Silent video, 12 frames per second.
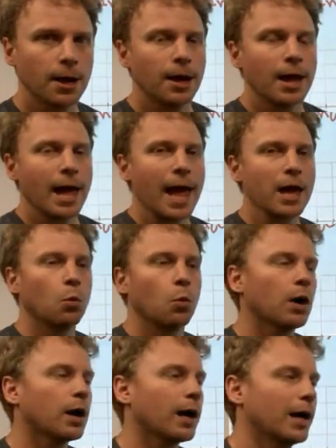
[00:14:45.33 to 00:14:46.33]
and what
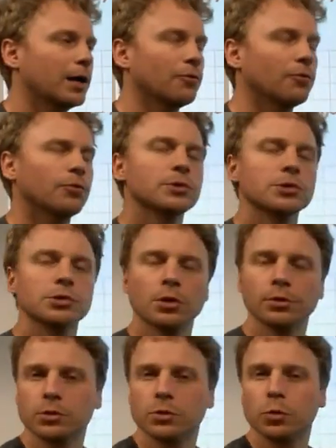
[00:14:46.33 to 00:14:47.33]
kind of
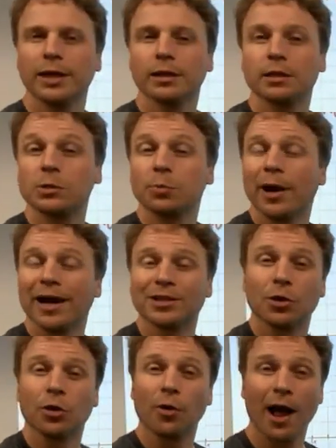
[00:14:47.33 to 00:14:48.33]
results we expect
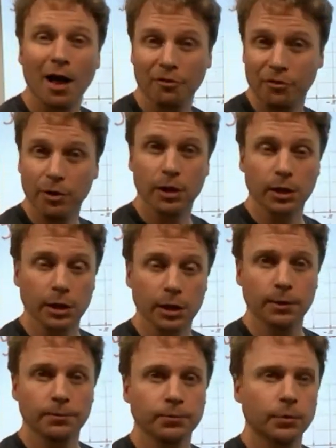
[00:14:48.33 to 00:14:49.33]
graphically
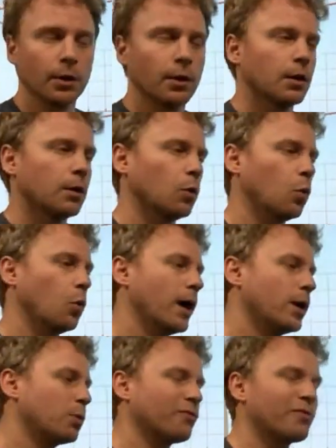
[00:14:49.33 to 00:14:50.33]
when
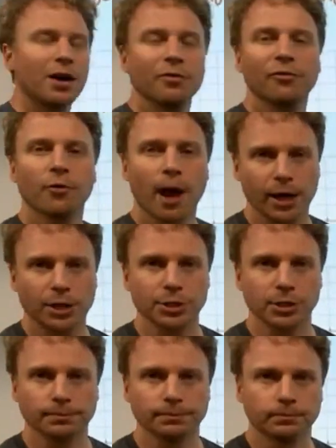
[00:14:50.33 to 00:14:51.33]
we've got a
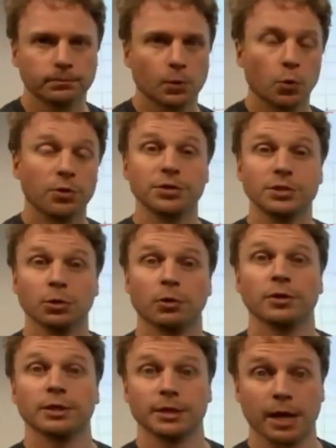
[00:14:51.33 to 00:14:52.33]
fraction with 0 in the
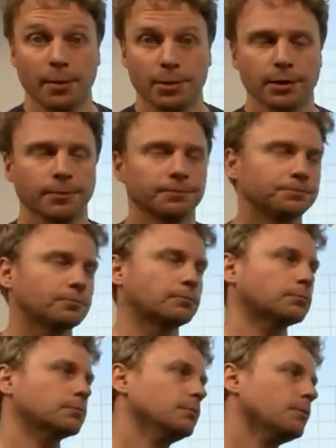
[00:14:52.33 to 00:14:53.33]
denominator.
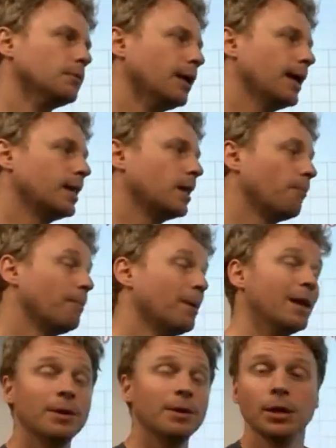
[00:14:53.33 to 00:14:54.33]
And
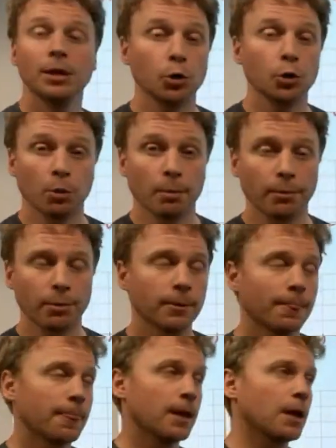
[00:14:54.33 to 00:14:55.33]
maybe you remember,
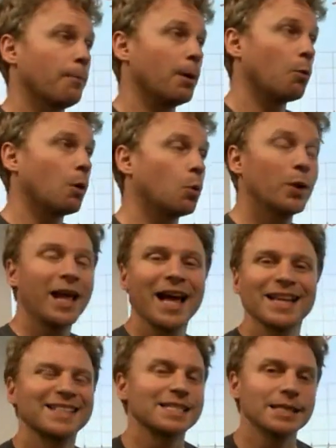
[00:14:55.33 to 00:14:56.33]
but when we had
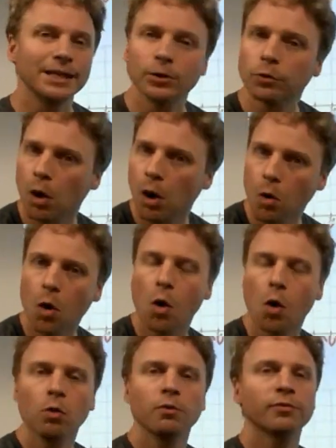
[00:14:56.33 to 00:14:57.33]
0
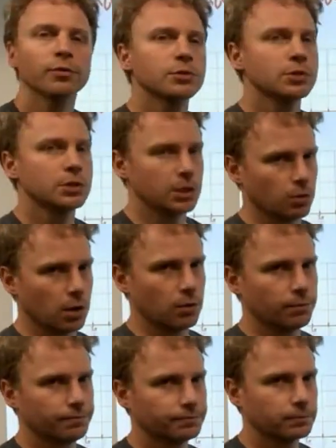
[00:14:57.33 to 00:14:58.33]
over 0,
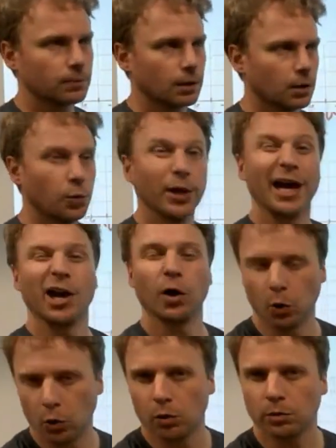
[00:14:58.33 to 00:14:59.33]
we had a
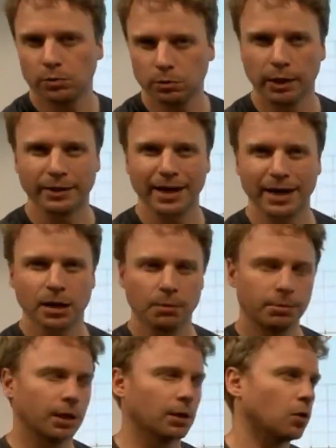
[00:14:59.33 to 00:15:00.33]
hole. right? That ended up
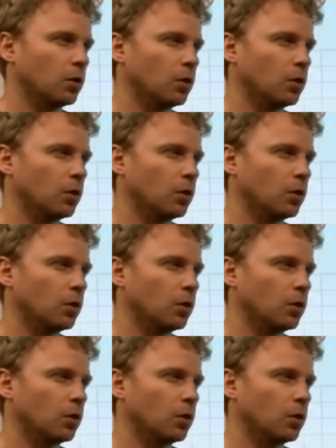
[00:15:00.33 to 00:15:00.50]
being a whole.